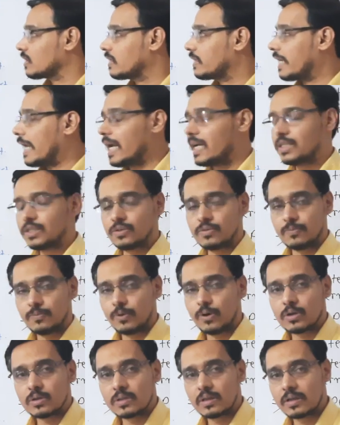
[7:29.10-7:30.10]
cash
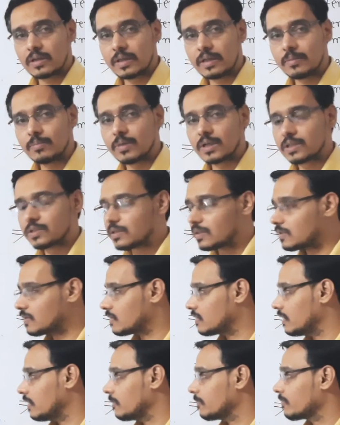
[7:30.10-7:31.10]
for the
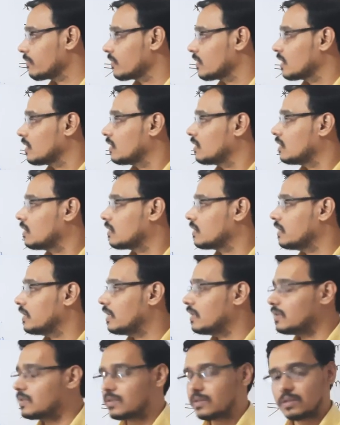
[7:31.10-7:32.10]
emergency,
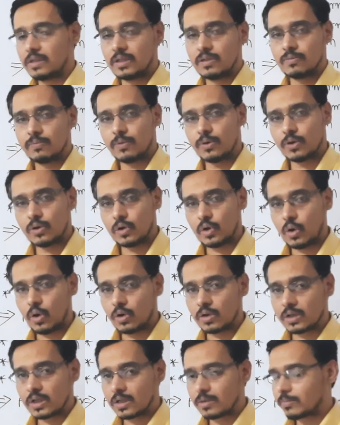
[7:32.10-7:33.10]
real estate for
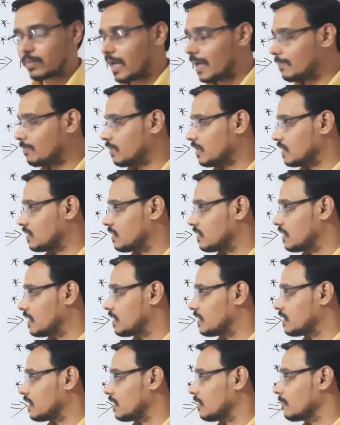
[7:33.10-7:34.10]
long term
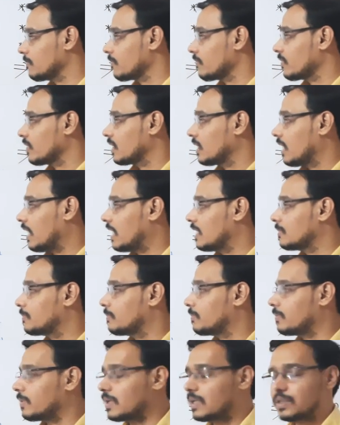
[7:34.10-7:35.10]
appreciation and
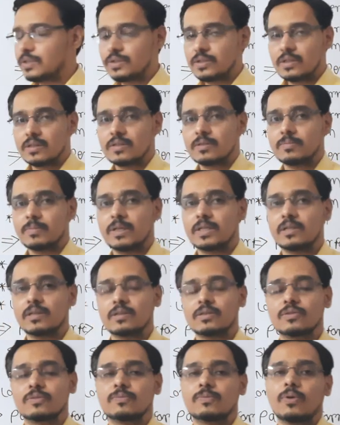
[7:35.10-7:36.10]
precious
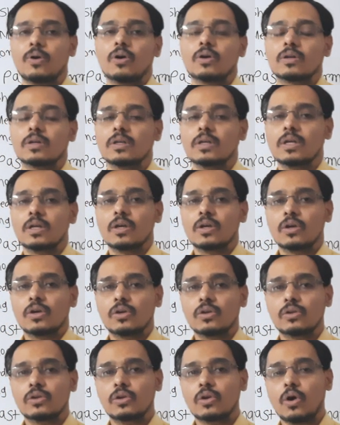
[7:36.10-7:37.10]
metals for
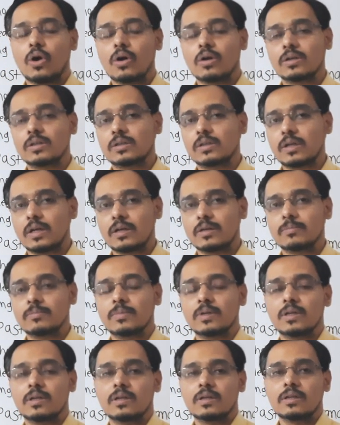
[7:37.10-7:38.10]
long term
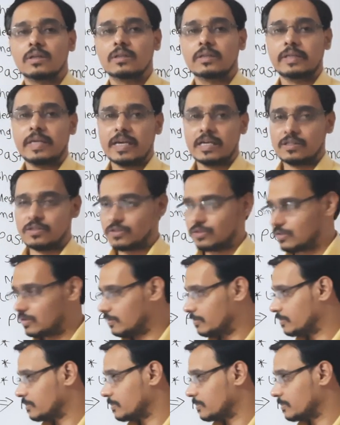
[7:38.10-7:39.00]
gains.